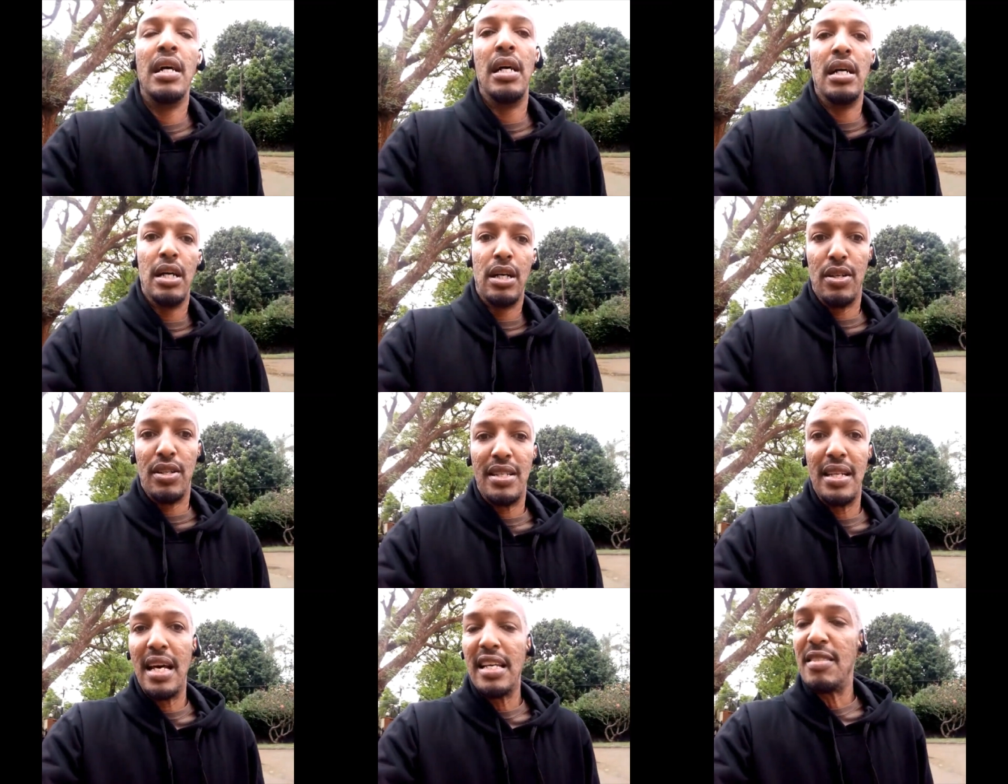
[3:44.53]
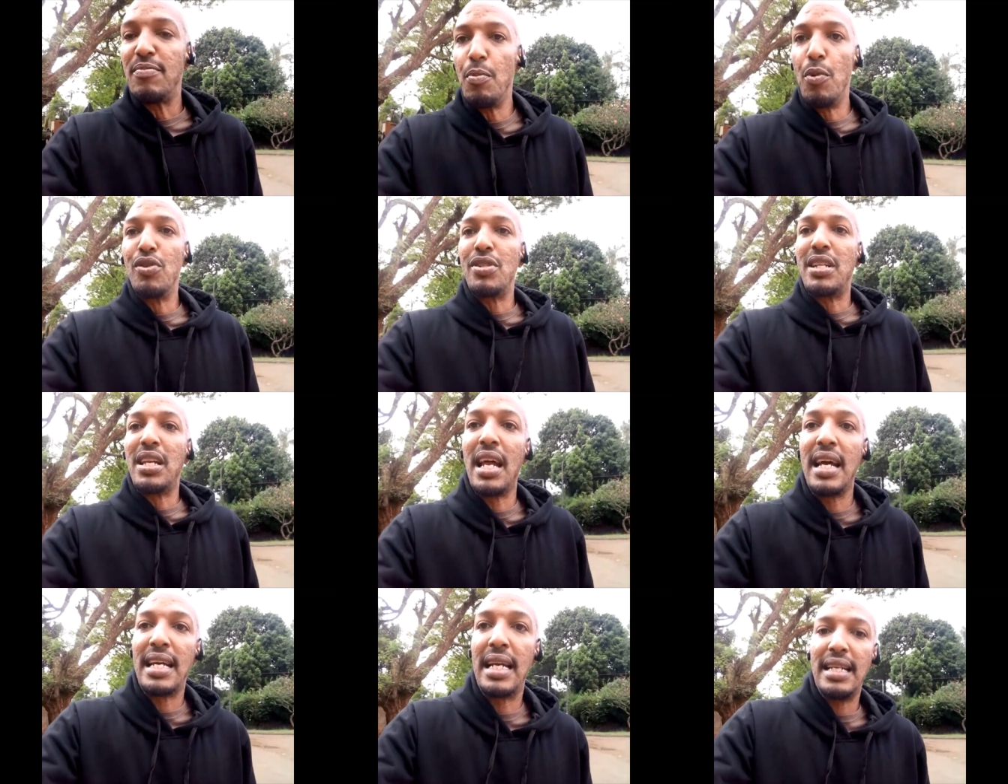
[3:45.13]
because that's most
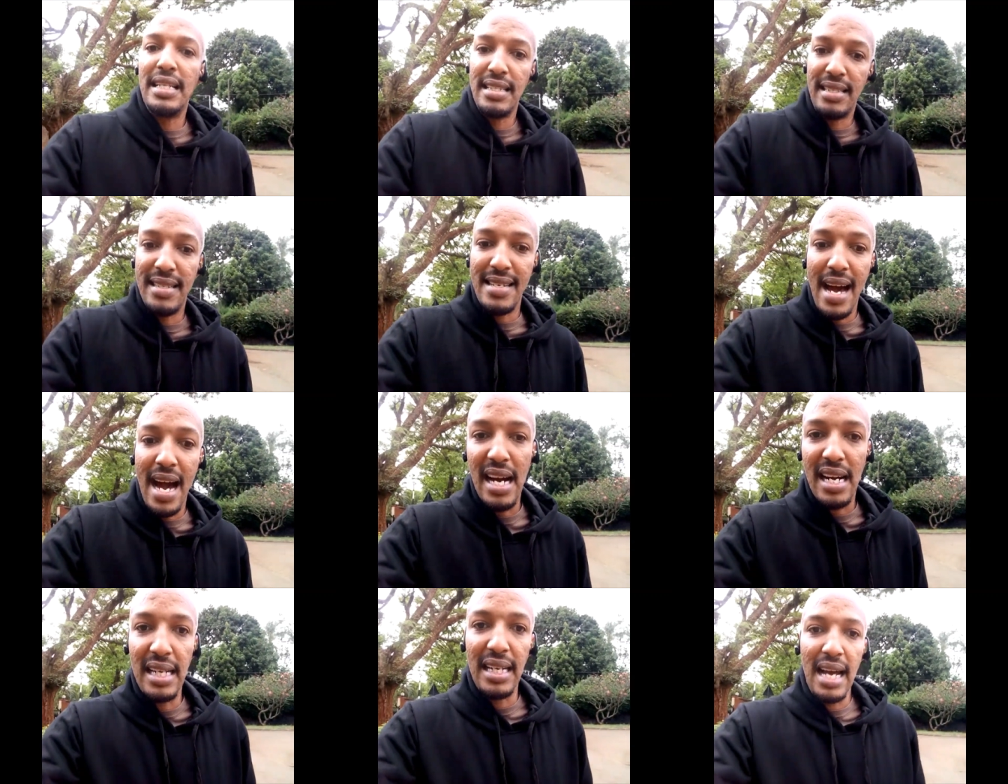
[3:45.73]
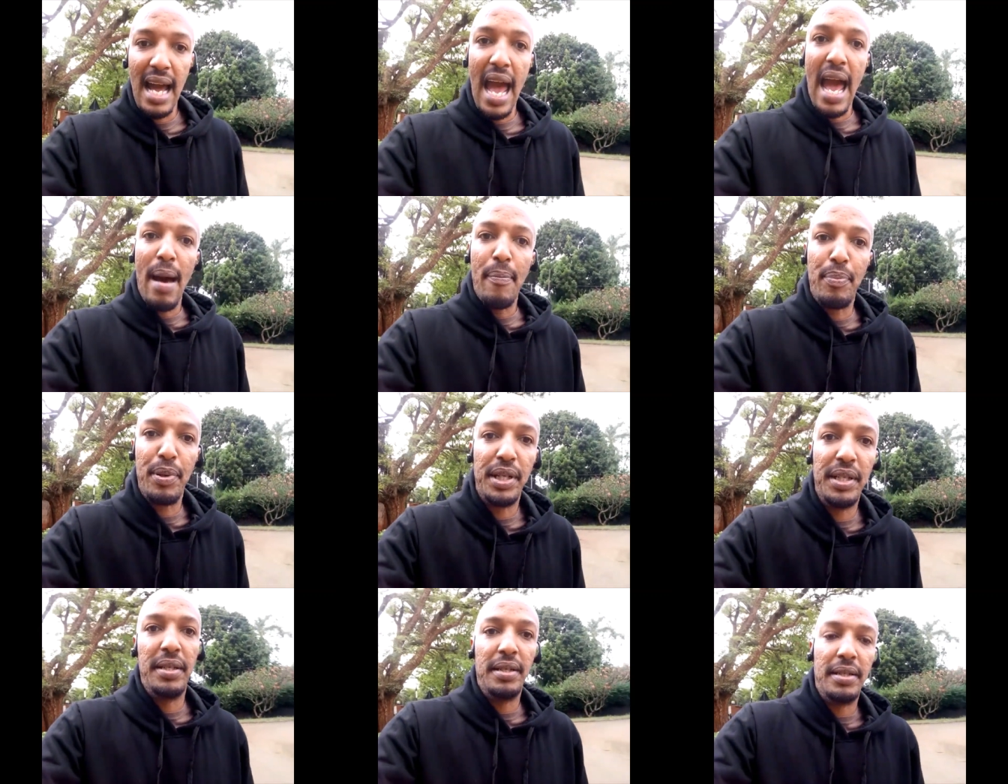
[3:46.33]
likely is not going to happen.